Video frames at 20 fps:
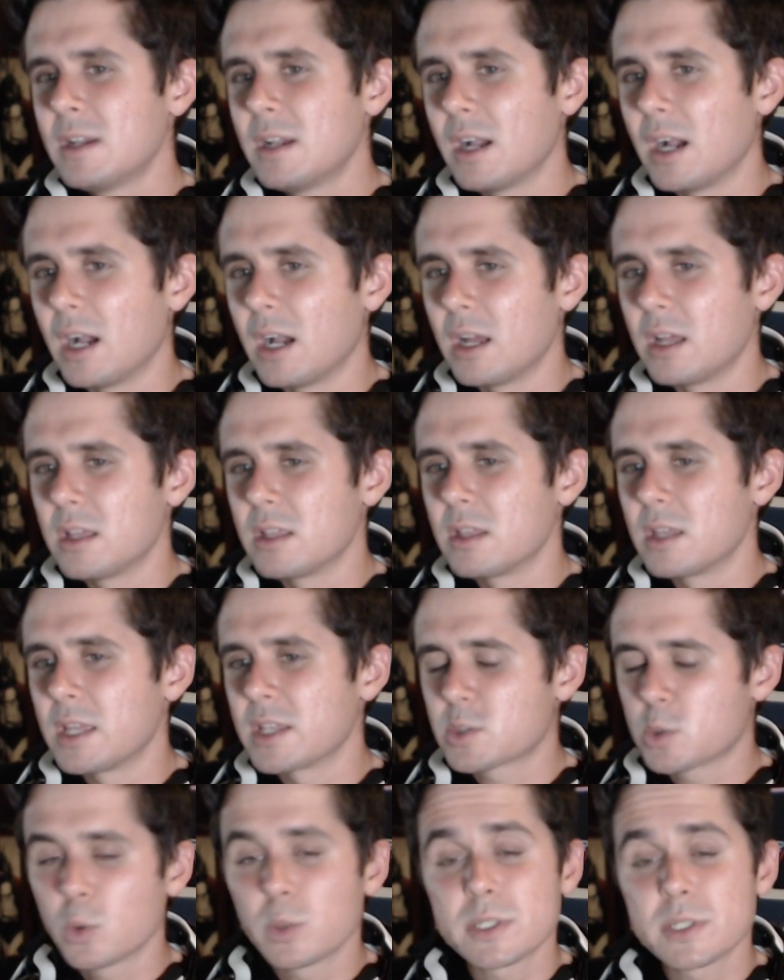
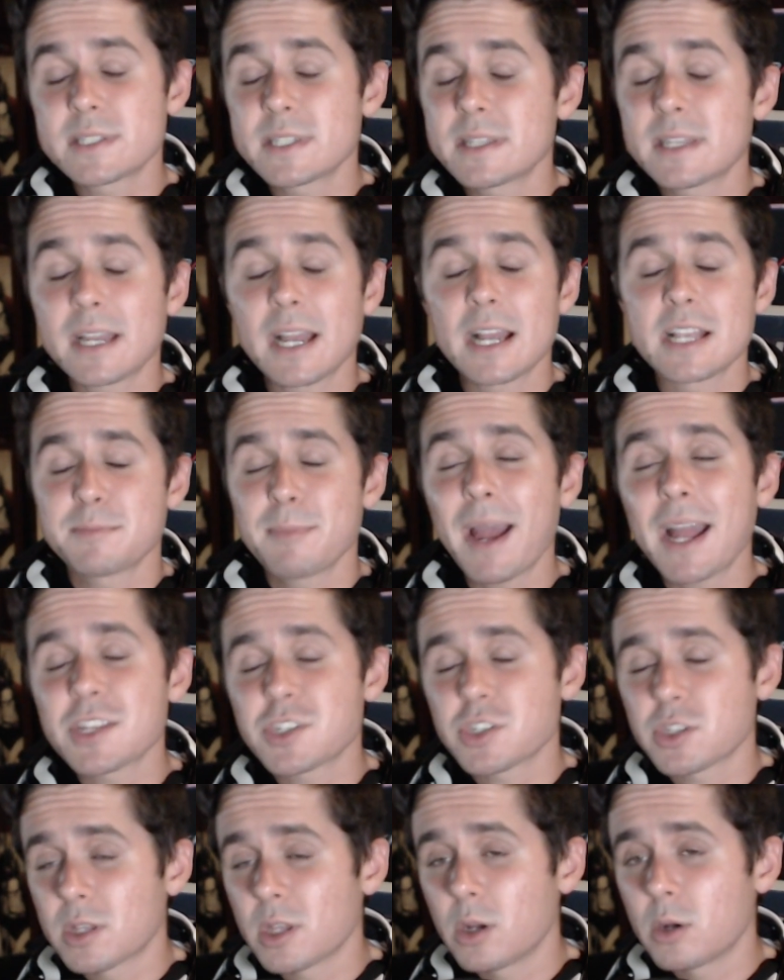It's cool to see the guy's
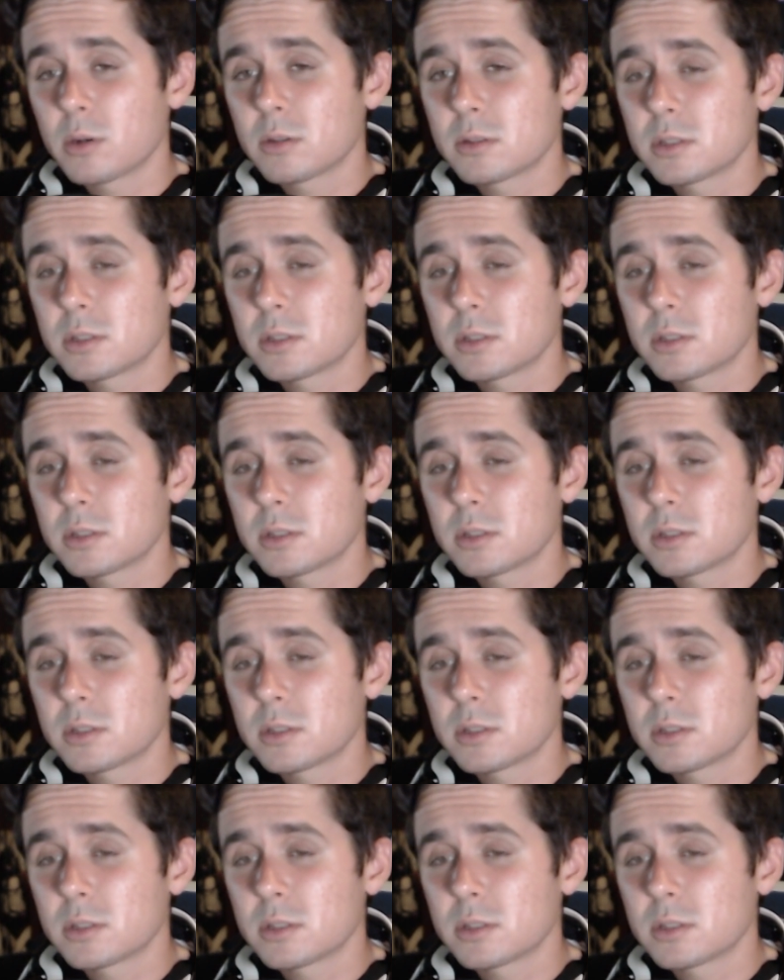magic, though,